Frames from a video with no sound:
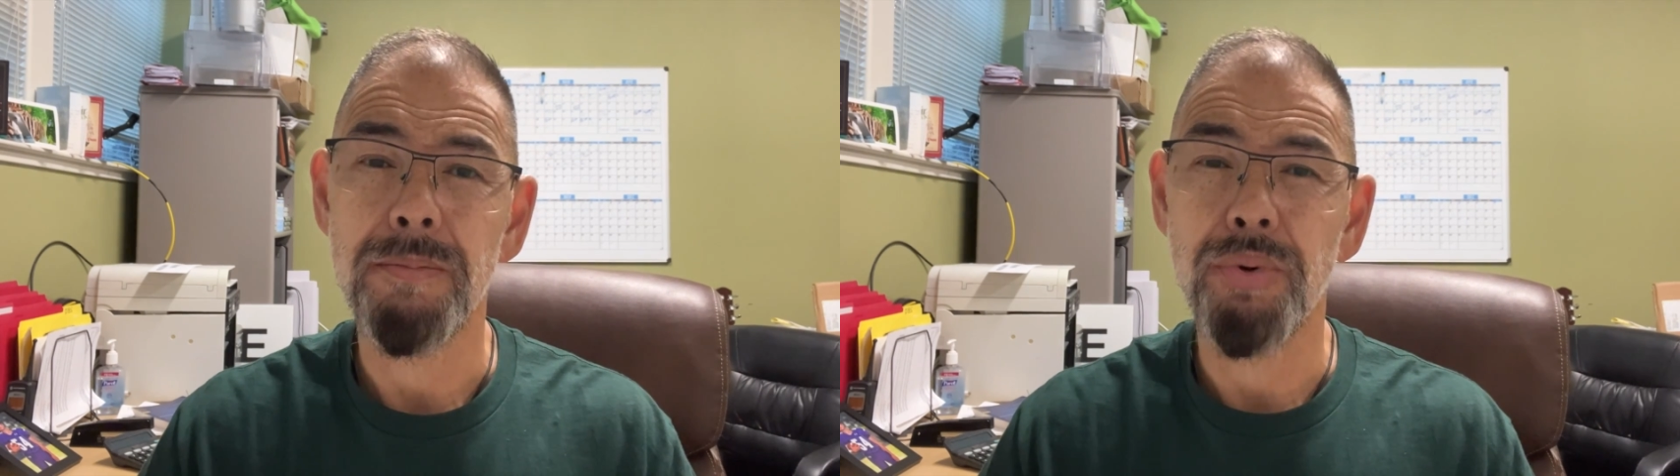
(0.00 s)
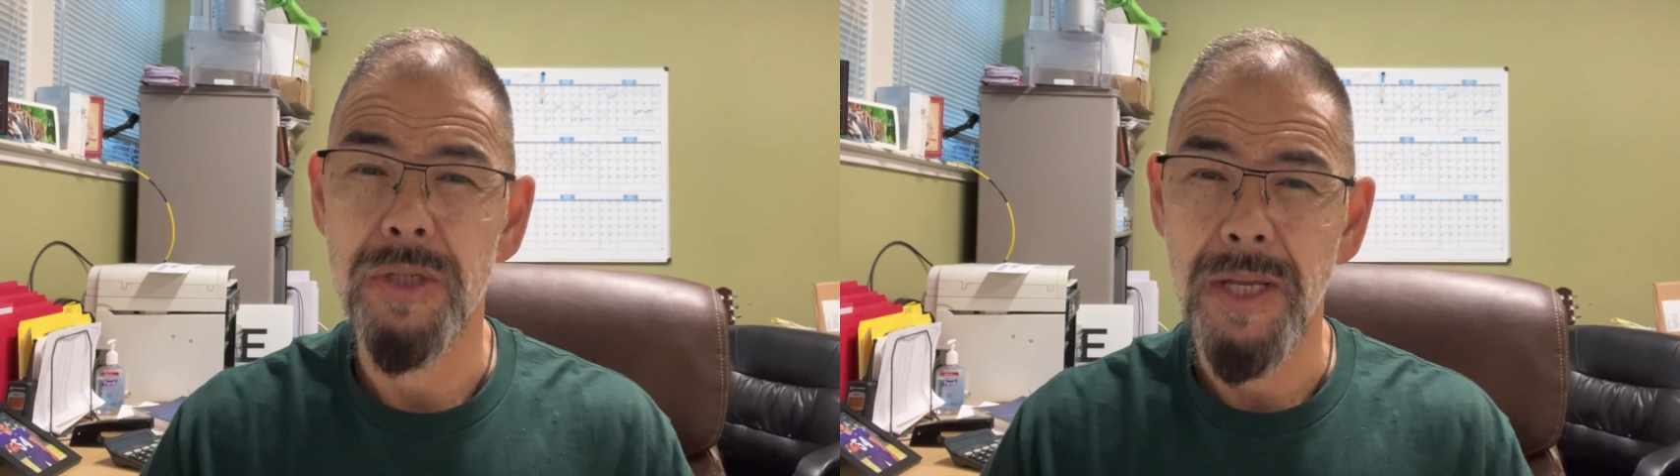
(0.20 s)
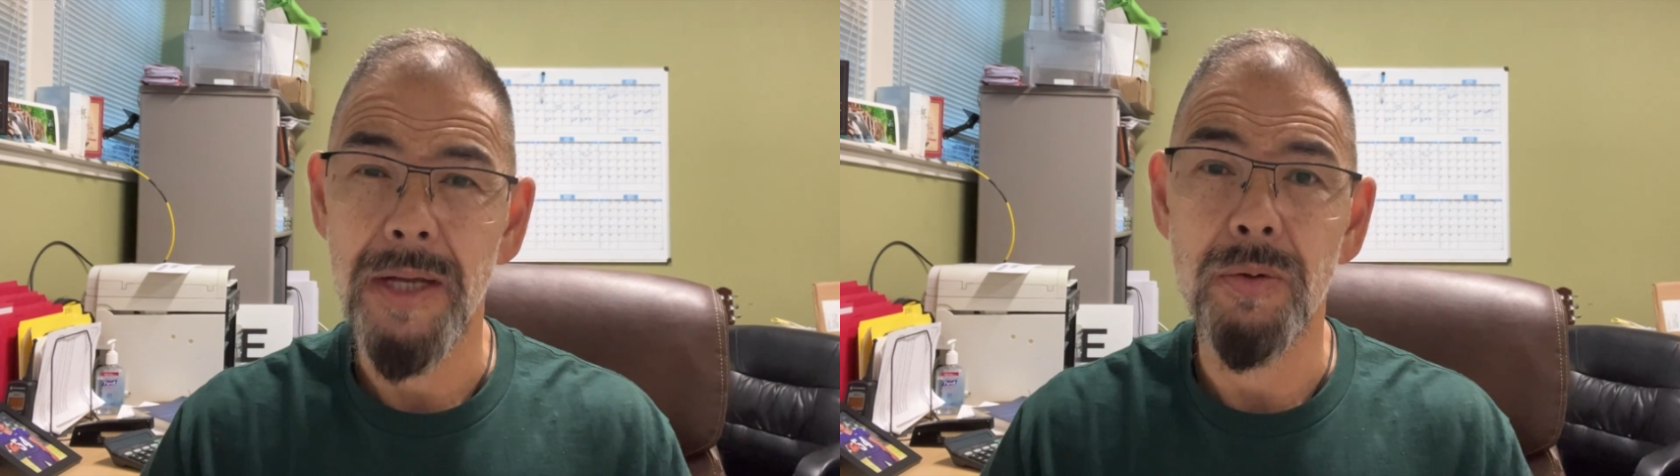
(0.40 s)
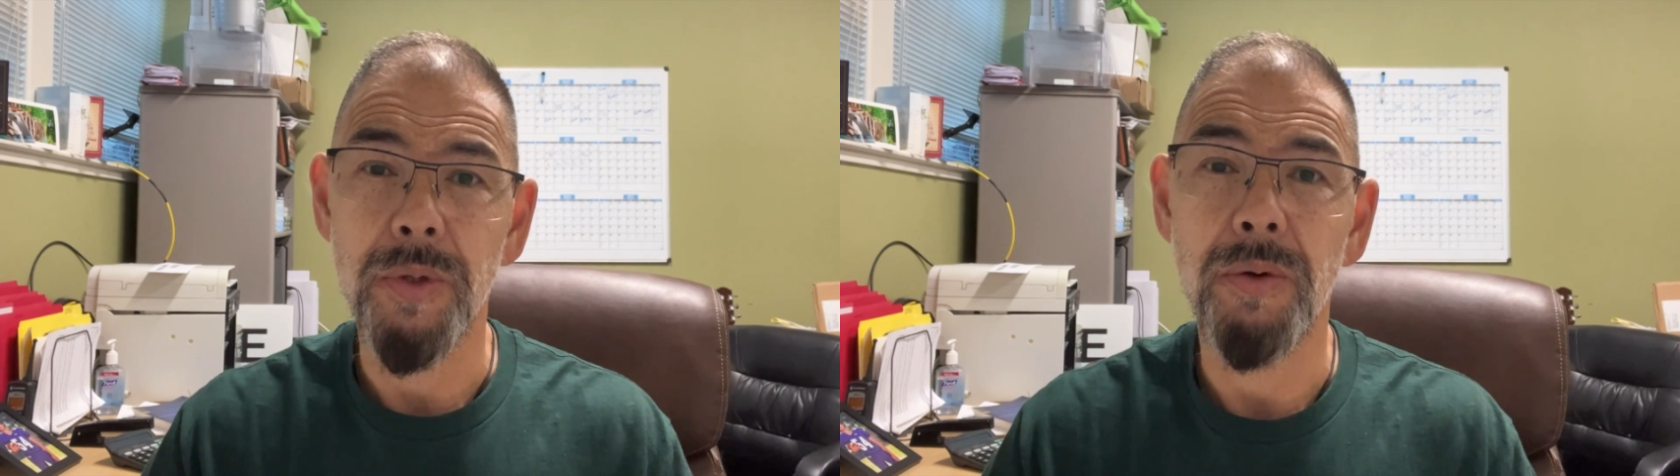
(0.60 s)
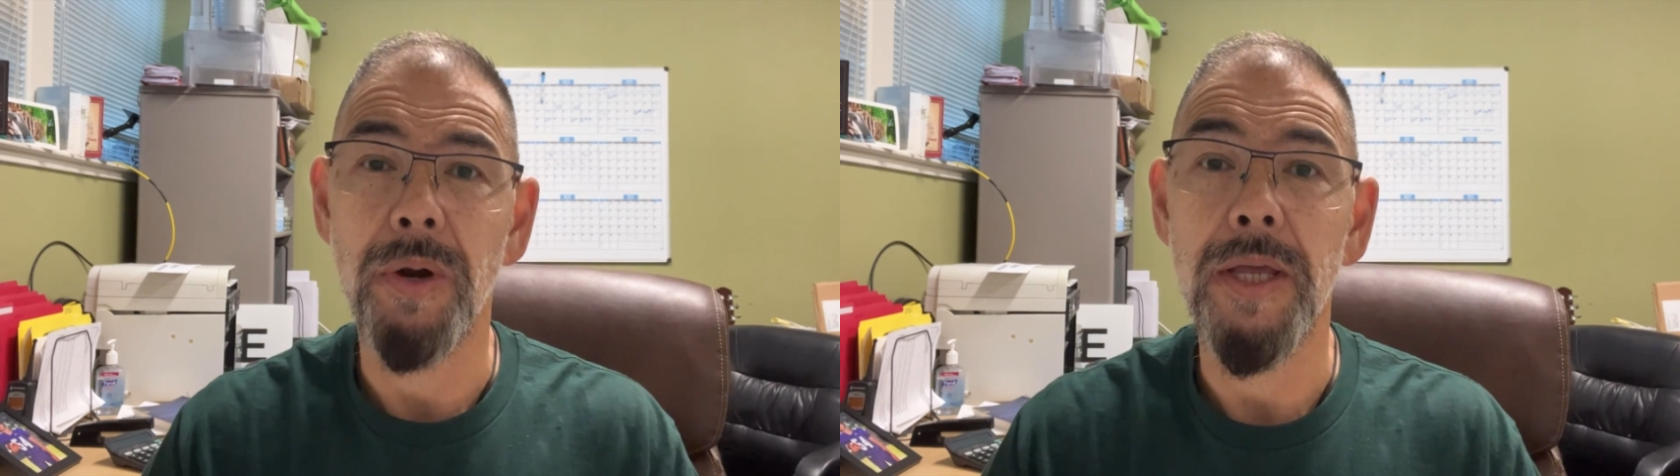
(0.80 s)
protect with
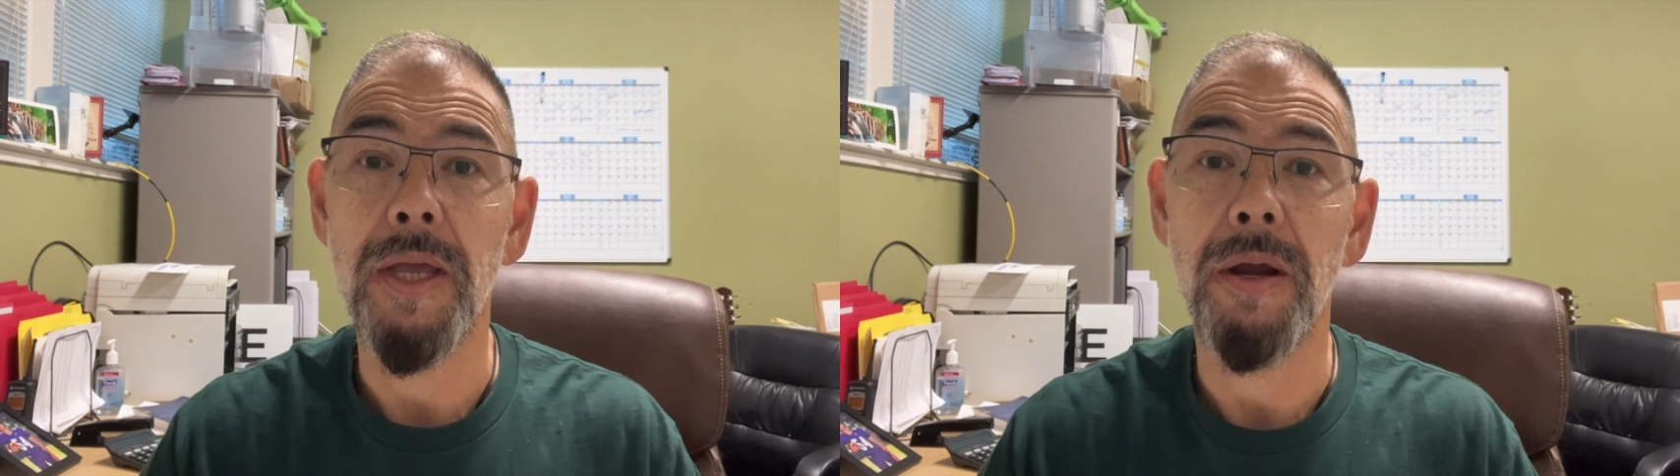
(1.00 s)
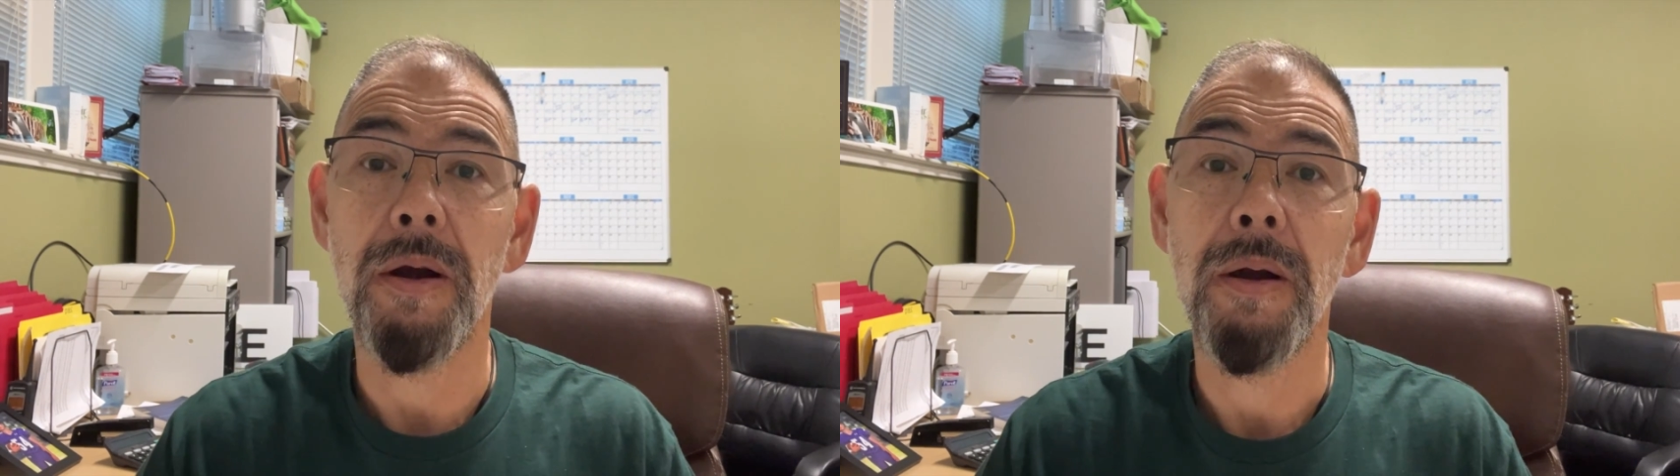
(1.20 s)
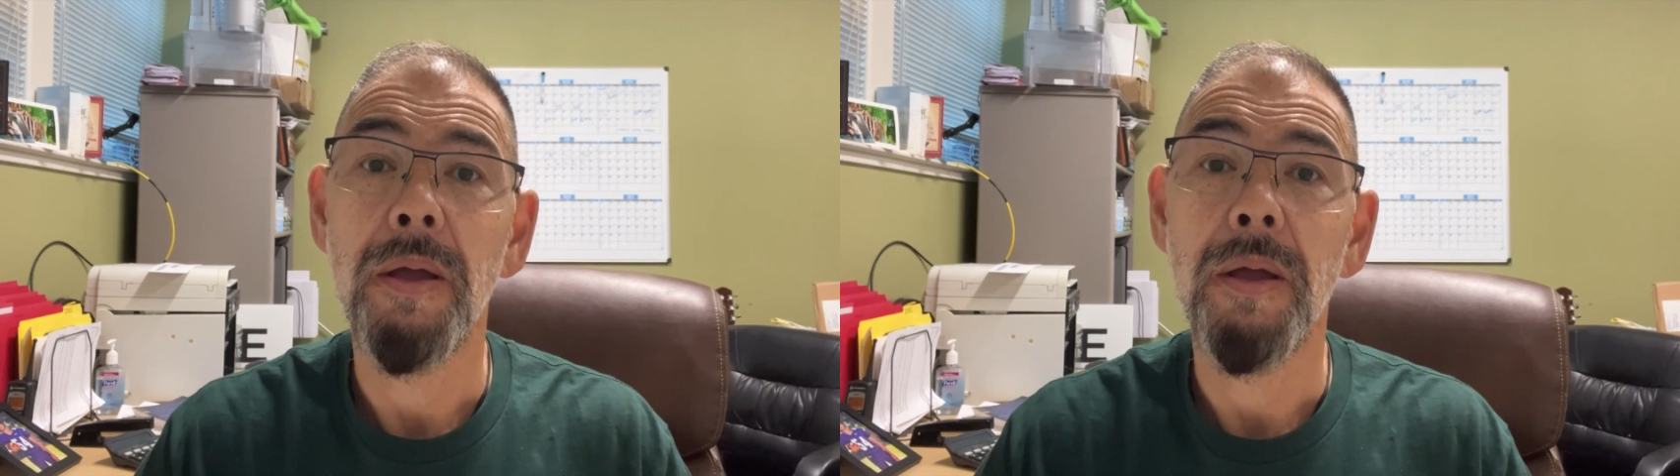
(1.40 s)
great care,